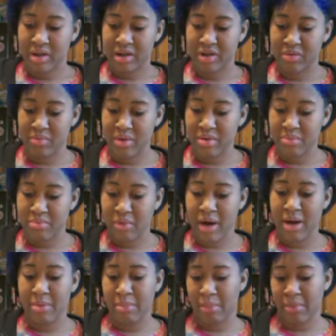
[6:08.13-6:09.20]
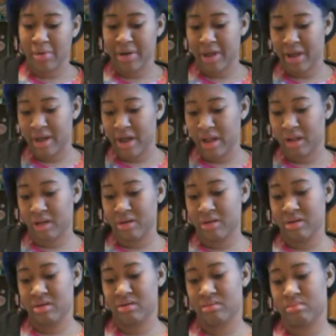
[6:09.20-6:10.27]
So you want bright, pretty
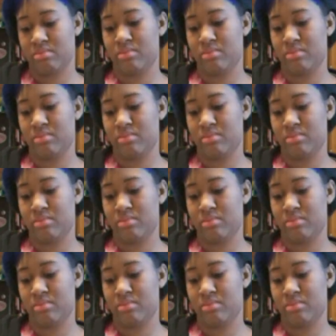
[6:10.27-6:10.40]
colors.